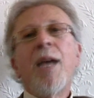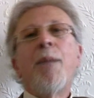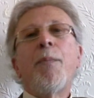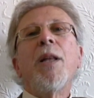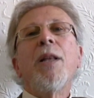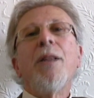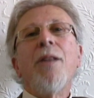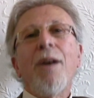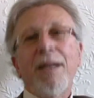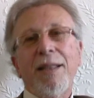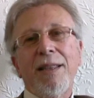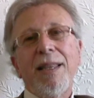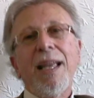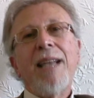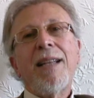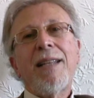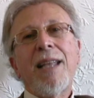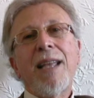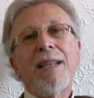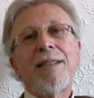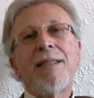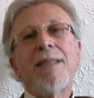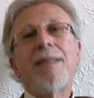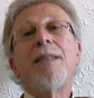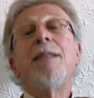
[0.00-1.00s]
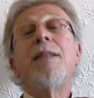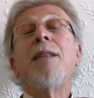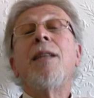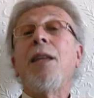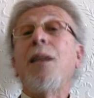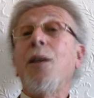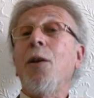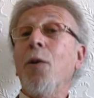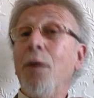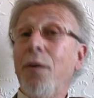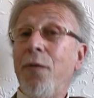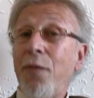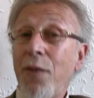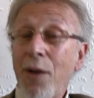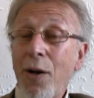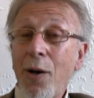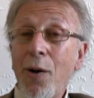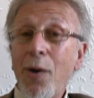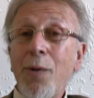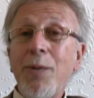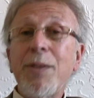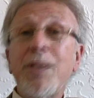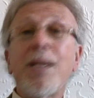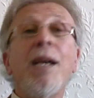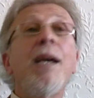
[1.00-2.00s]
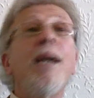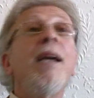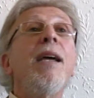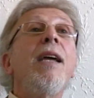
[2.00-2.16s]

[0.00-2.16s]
But look, that gets us into UFOs.